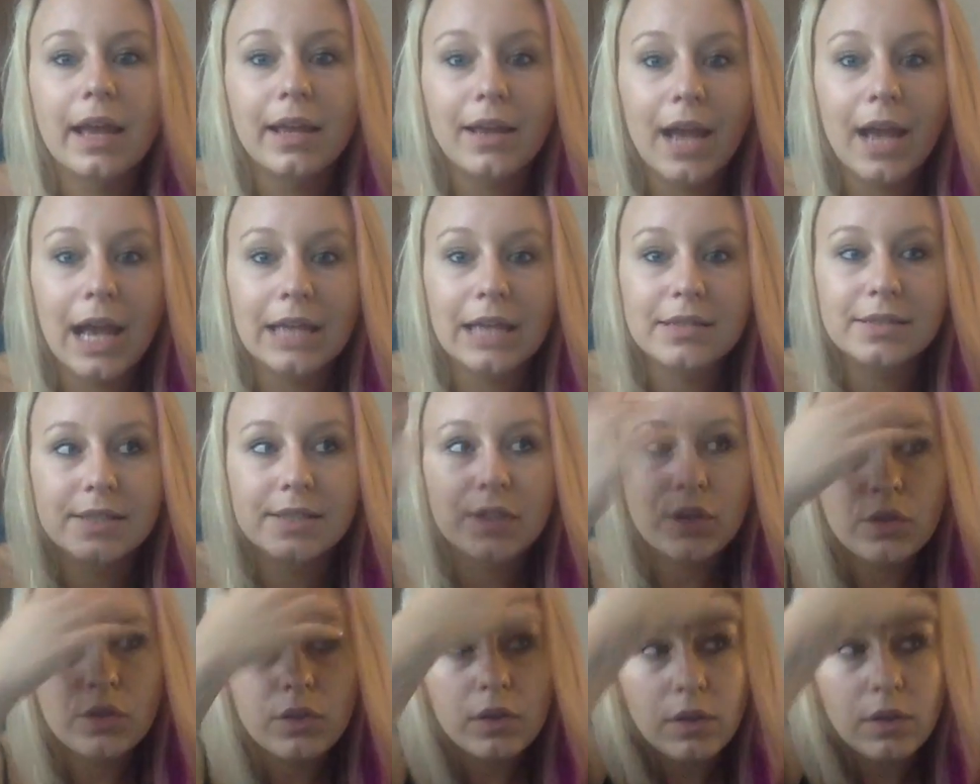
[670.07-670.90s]
I
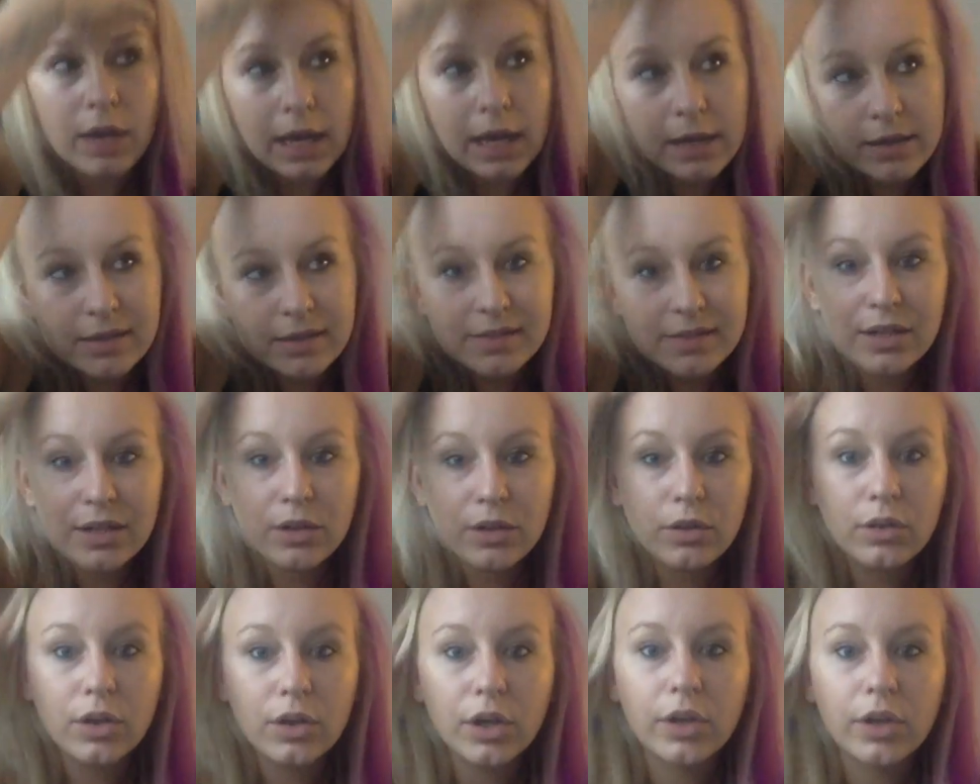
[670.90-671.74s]
still
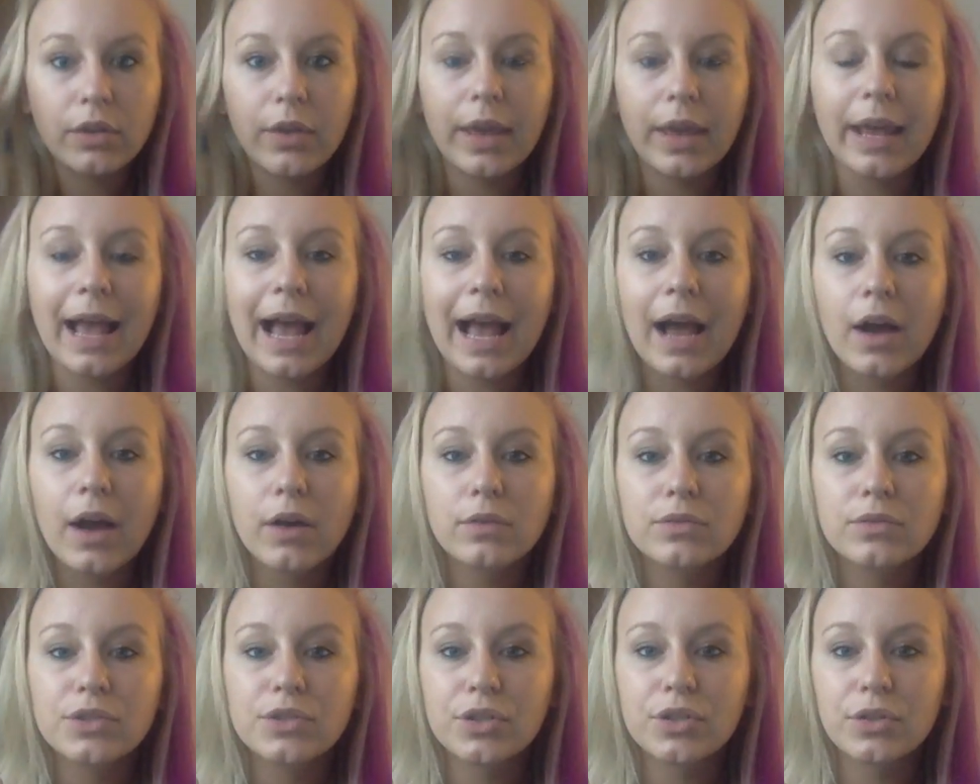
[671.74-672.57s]
learn like
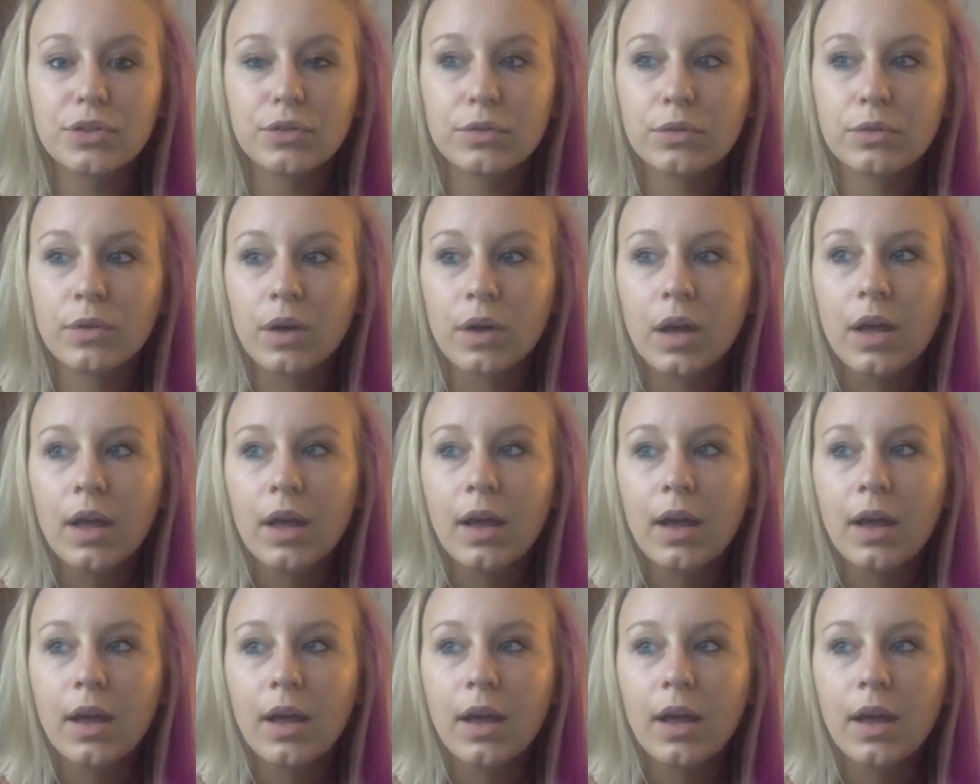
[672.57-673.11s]
how to,